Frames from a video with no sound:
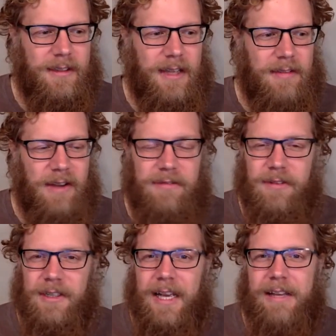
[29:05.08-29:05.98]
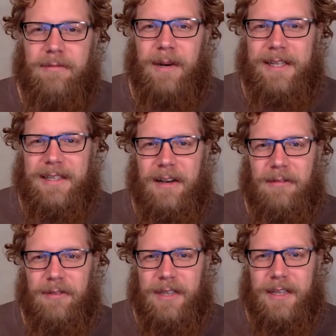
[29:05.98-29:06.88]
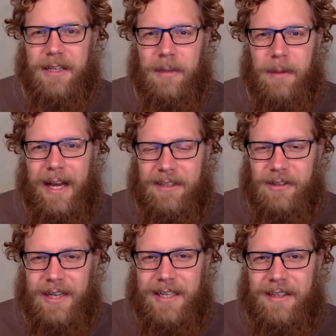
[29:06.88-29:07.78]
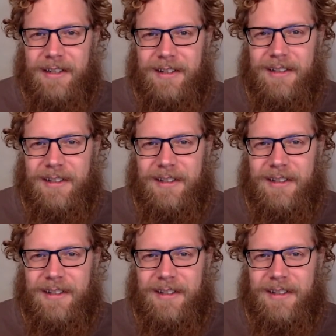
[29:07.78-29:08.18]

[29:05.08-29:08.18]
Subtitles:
If I forgave myself for getting a bad grade?